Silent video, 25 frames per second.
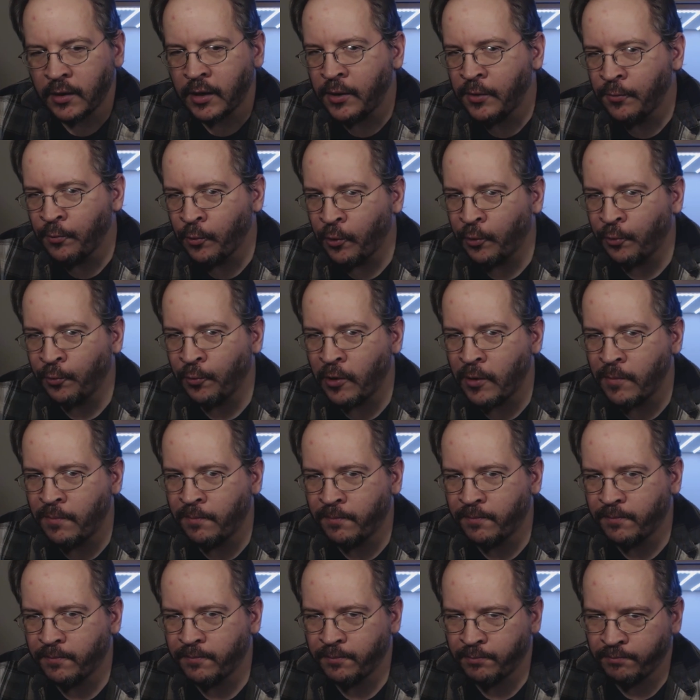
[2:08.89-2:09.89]
a rotary
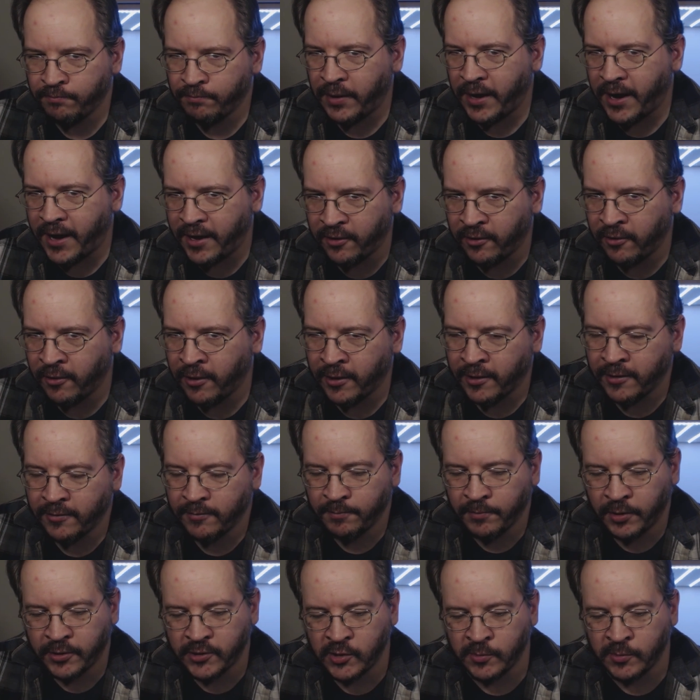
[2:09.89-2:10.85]
padlock